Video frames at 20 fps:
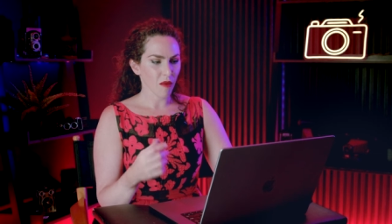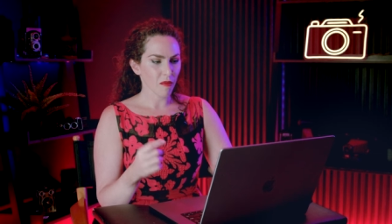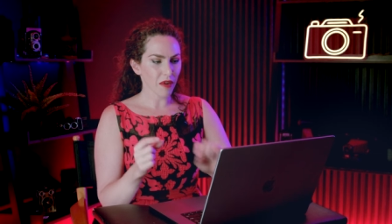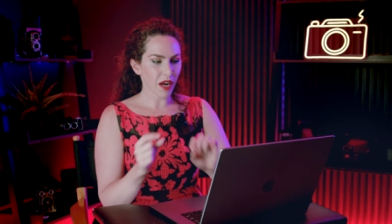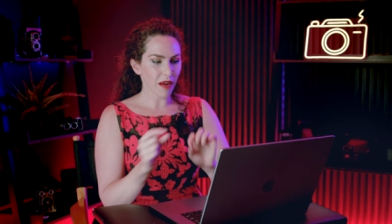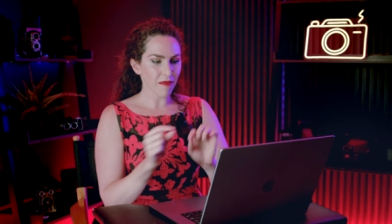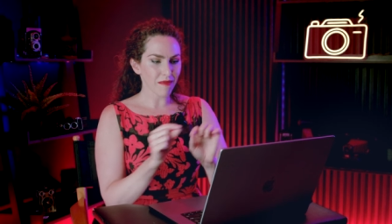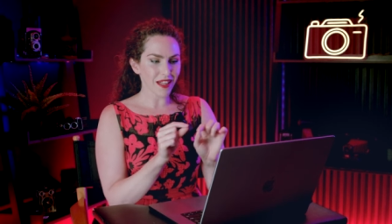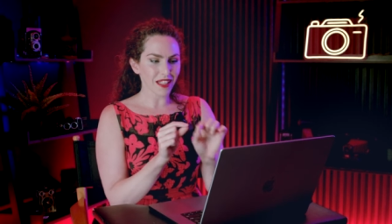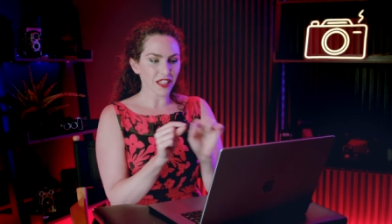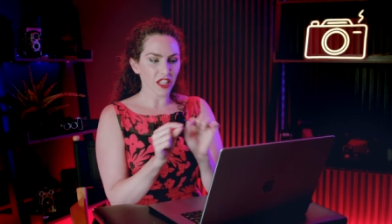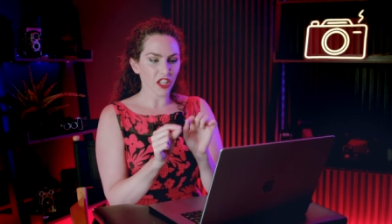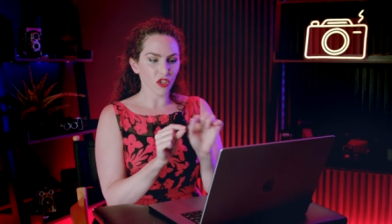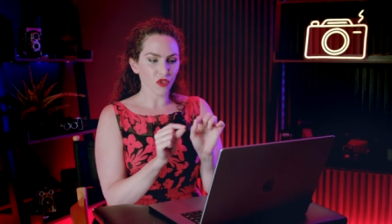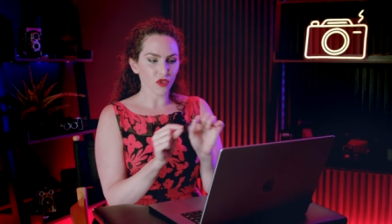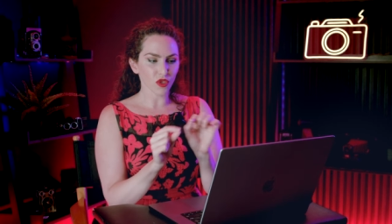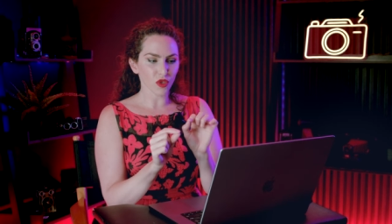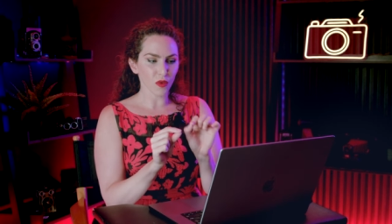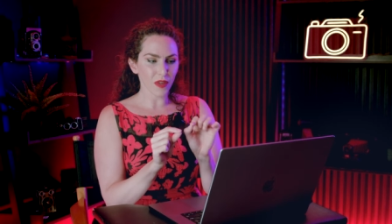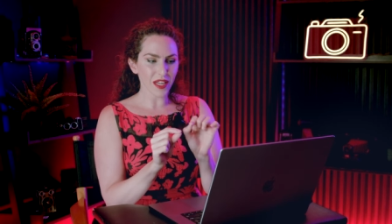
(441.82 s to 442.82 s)
but I made
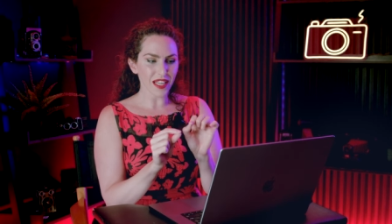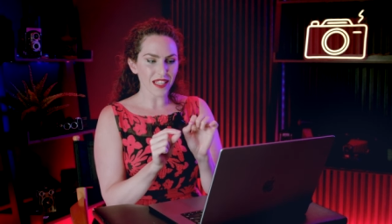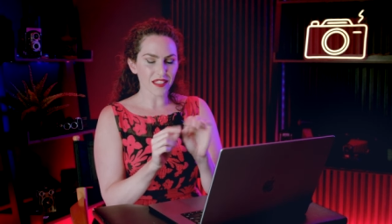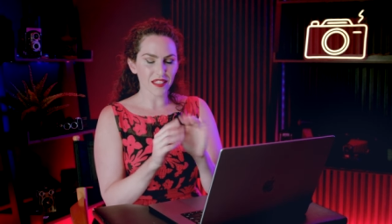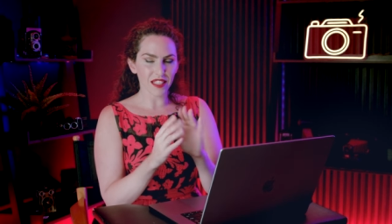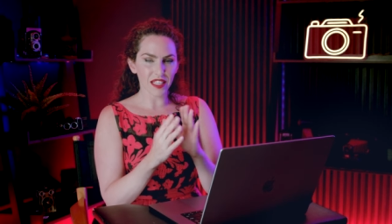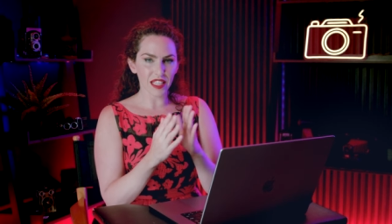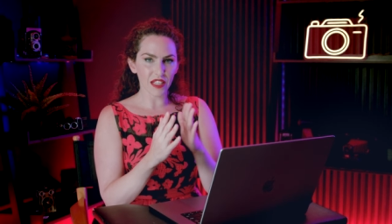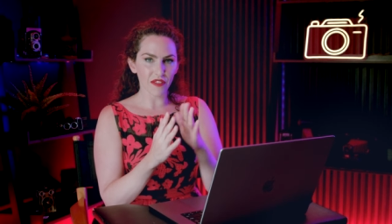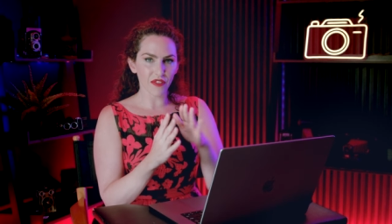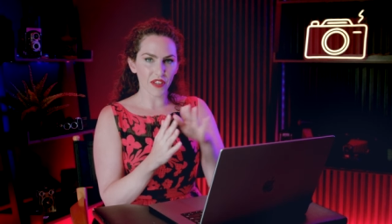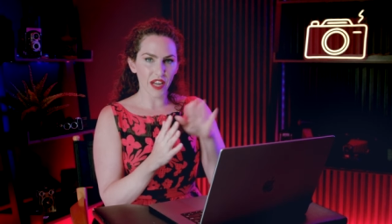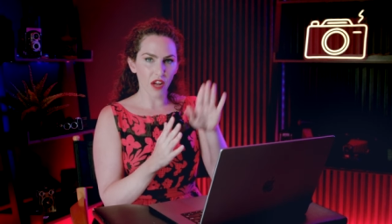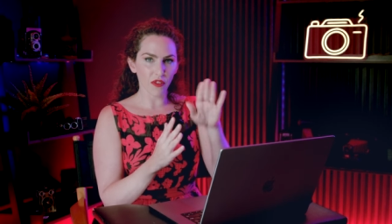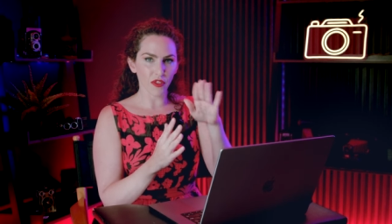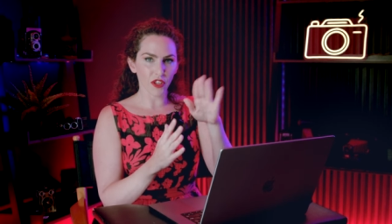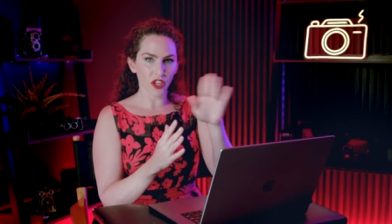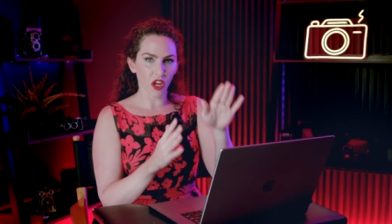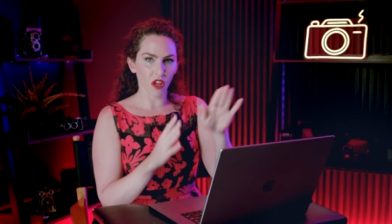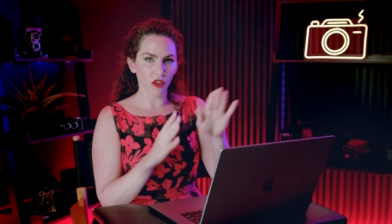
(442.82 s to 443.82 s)
little tweaks to even
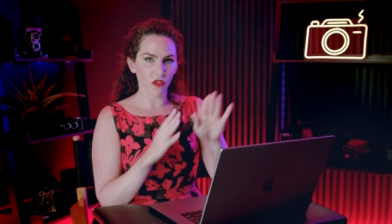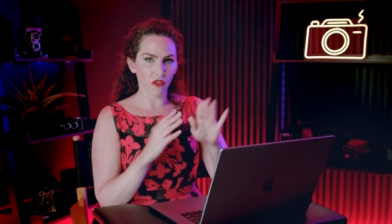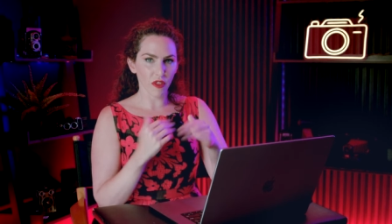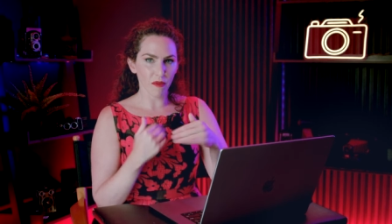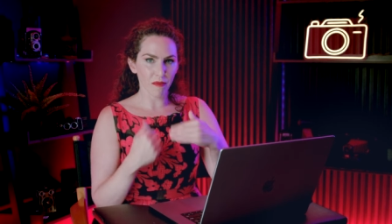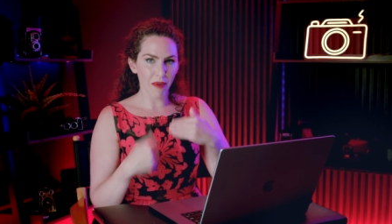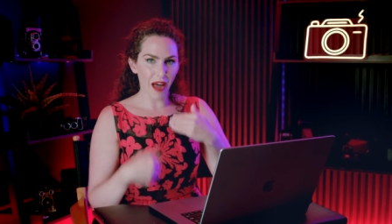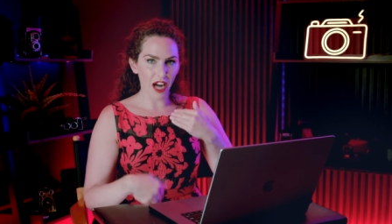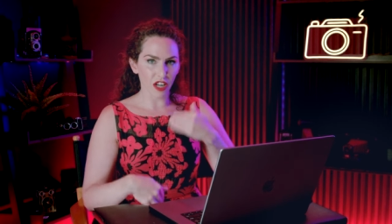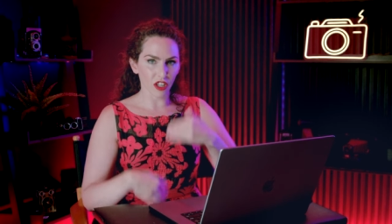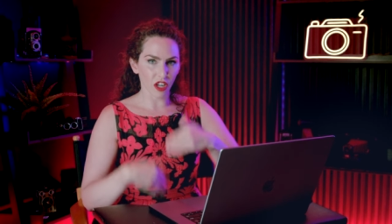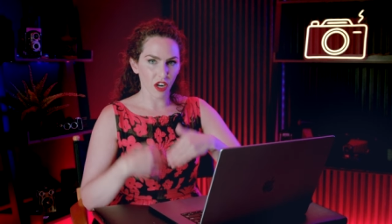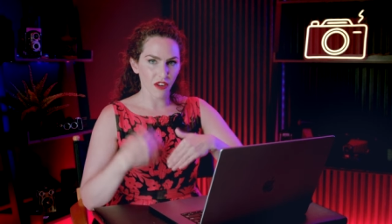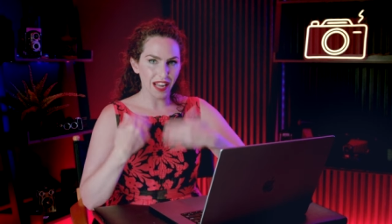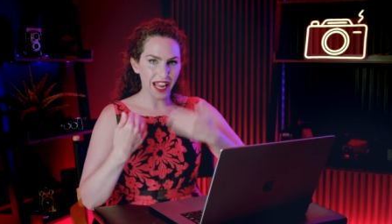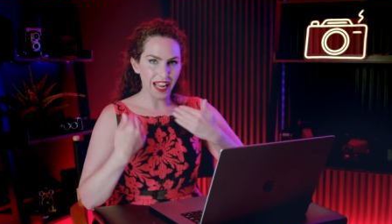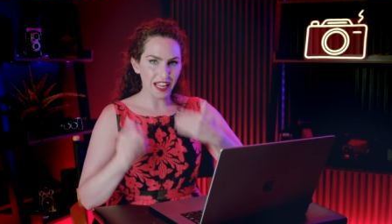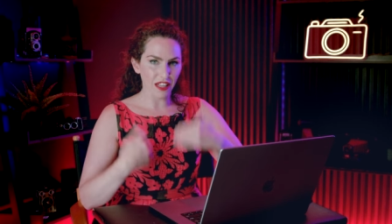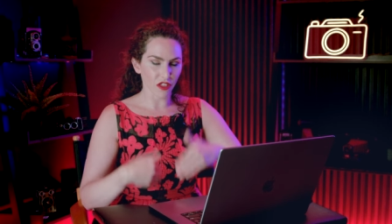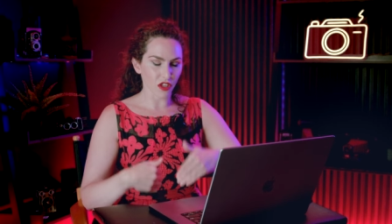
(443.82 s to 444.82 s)
out the color of the background
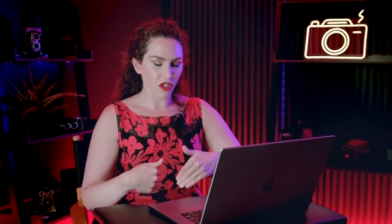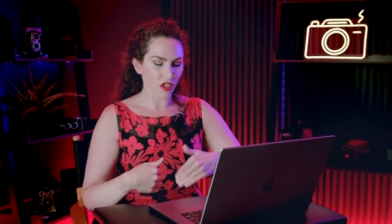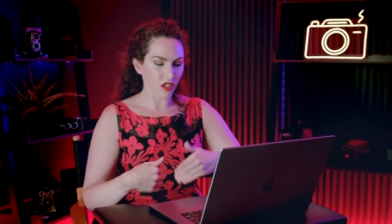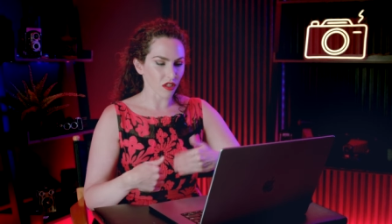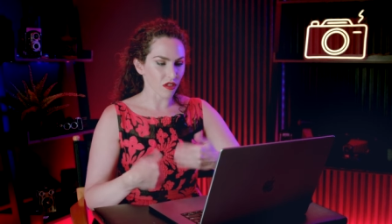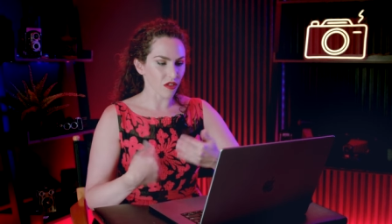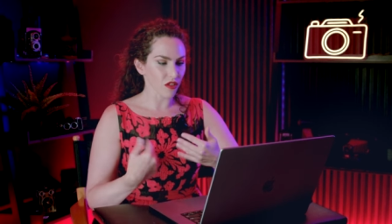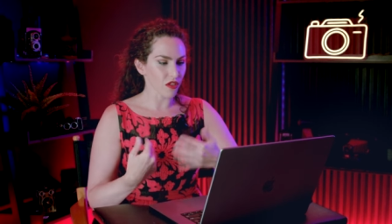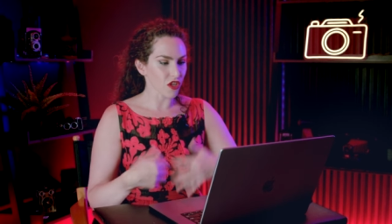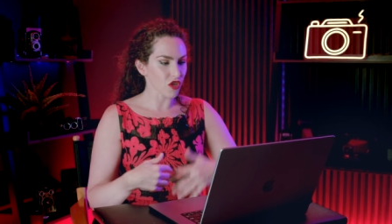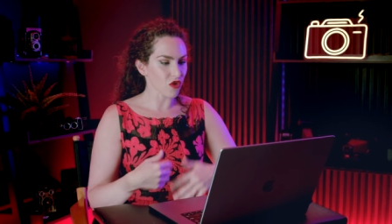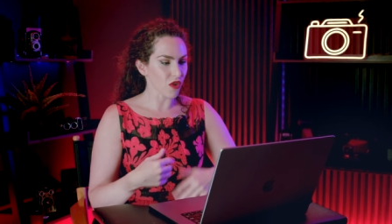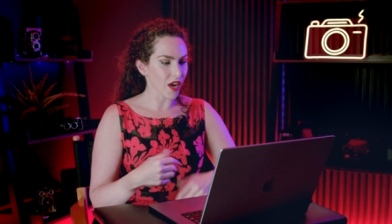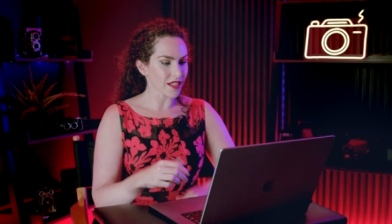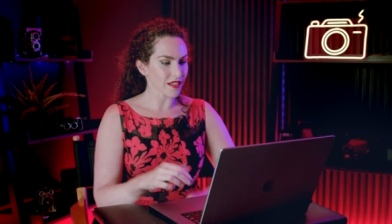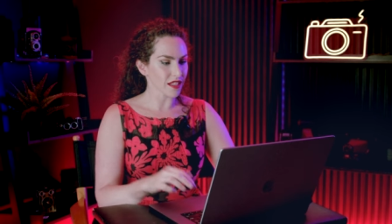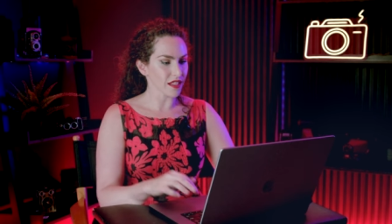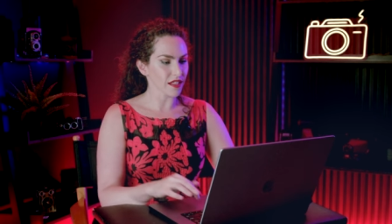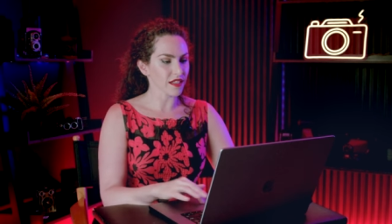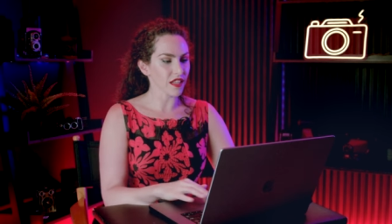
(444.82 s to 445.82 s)
and the, the
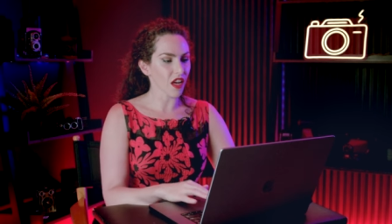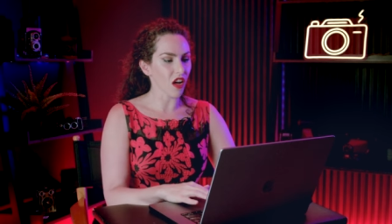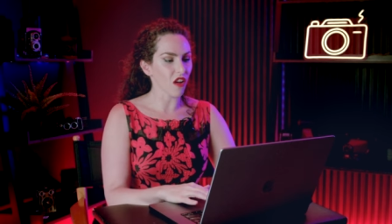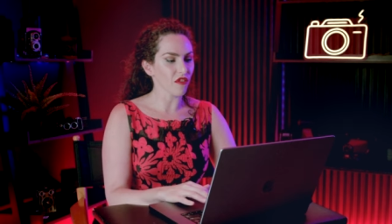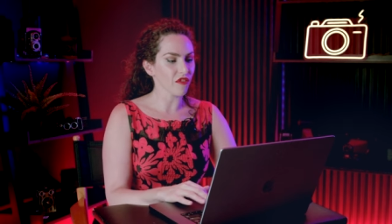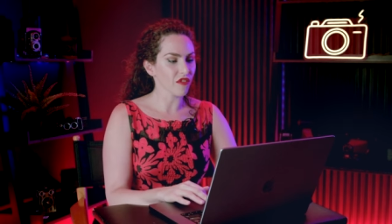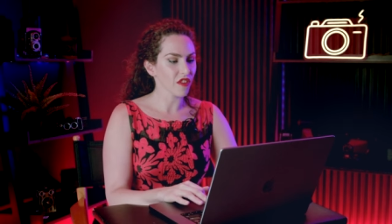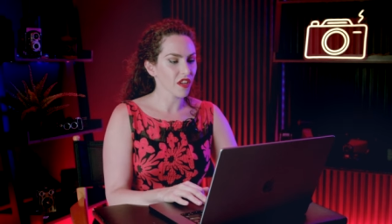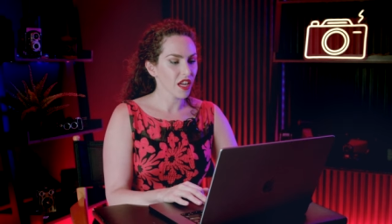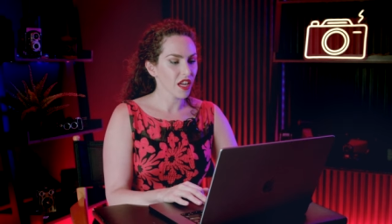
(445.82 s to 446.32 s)
dress itself.